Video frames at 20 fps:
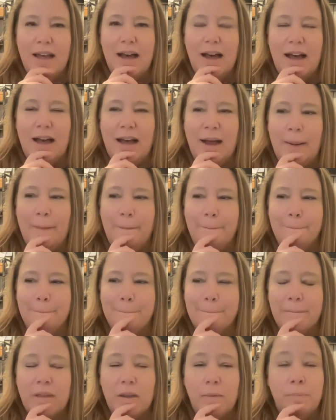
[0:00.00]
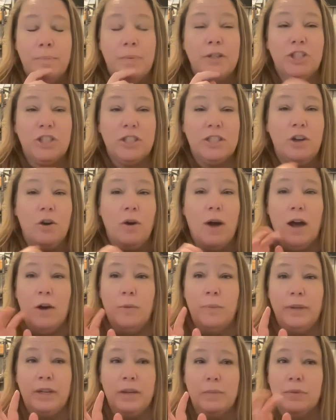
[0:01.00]
But just know, I'll
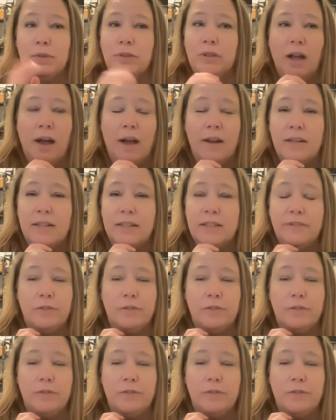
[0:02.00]
be completely honest.